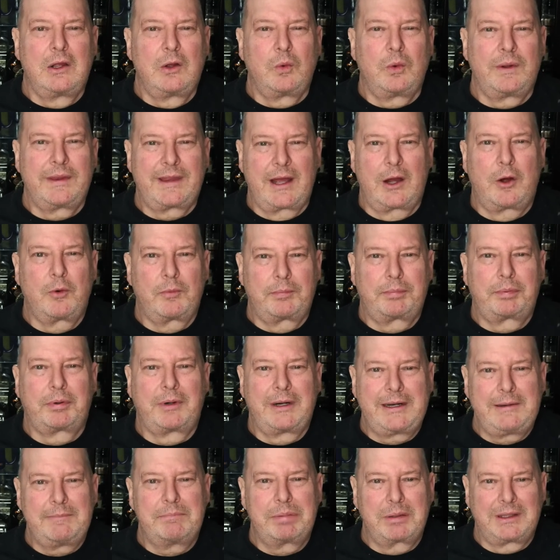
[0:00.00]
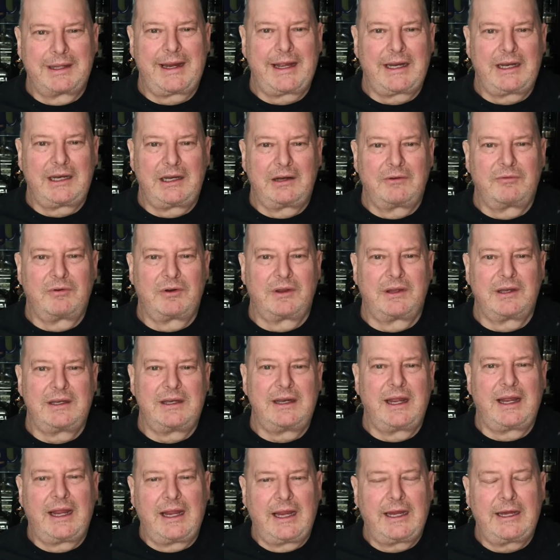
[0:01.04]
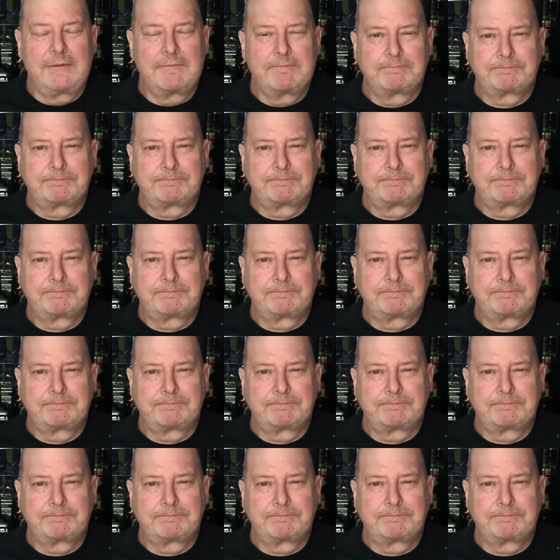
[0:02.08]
without pre-planning for the day